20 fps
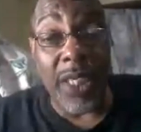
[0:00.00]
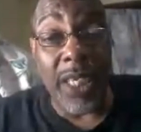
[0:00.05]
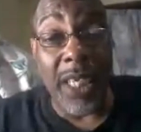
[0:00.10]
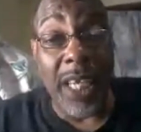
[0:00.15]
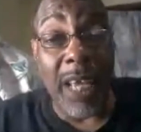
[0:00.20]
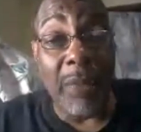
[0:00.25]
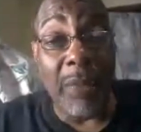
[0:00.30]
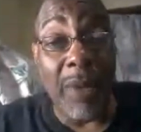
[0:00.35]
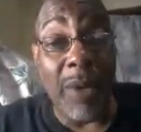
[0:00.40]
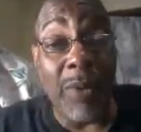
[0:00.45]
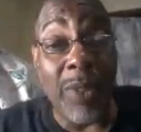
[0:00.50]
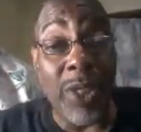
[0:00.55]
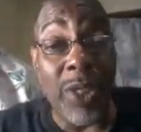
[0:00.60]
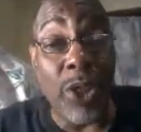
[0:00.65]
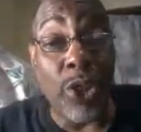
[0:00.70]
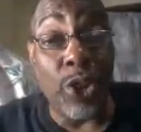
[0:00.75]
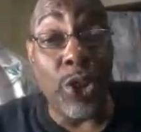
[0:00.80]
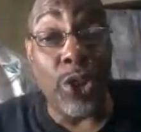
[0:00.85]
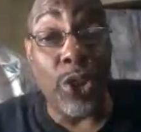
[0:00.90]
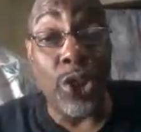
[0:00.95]
Then he came out with the
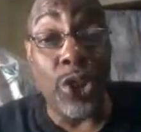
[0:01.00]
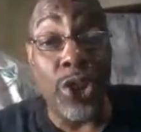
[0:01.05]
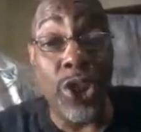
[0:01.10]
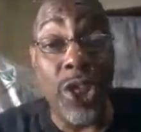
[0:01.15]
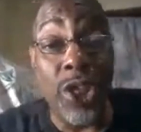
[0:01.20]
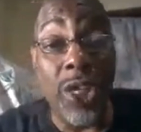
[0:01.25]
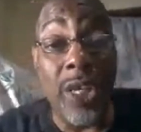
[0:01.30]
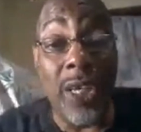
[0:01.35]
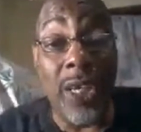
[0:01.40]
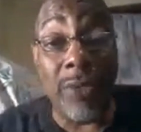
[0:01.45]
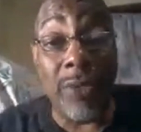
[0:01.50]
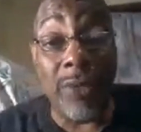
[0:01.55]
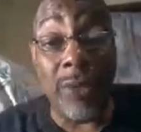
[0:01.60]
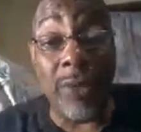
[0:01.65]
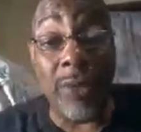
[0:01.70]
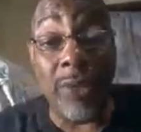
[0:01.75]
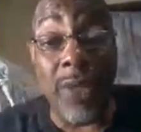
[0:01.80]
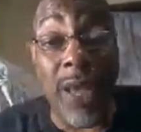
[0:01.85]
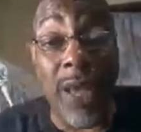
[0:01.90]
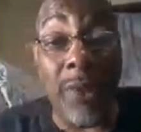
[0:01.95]
douche,
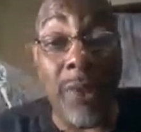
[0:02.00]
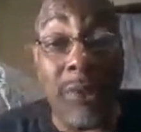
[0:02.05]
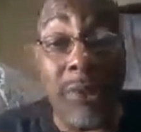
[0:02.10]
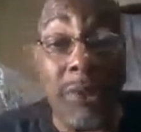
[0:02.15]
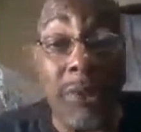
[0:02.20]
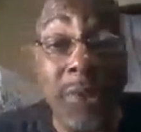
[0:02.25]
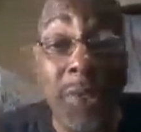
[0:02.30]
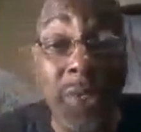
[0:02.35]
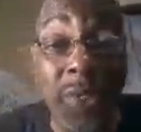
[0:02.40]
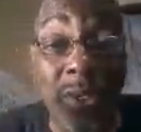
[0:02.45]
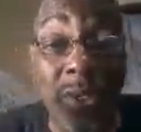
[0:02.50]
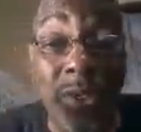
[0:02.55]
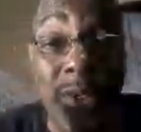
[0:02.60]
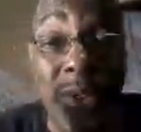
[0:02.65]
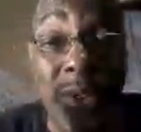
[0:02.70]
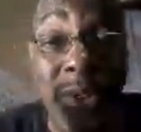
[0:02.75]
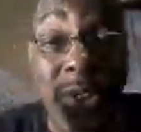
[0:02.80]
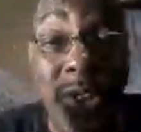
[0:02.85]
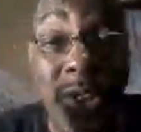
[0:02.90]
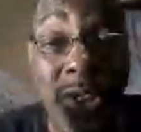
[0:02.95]
where you have a
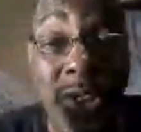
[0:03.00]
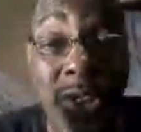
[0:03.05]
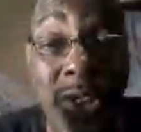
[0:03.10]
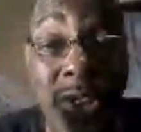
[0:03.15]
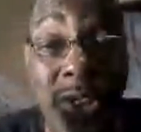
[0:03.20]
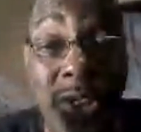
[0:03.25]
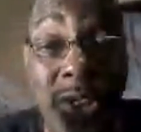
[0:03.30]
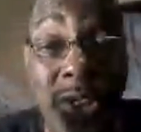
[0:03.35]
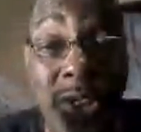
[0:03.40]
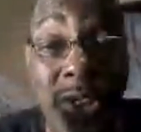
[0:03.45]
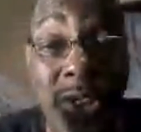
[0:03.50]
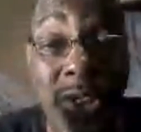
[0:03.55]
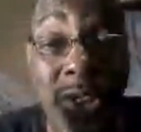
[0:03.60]
women's douche.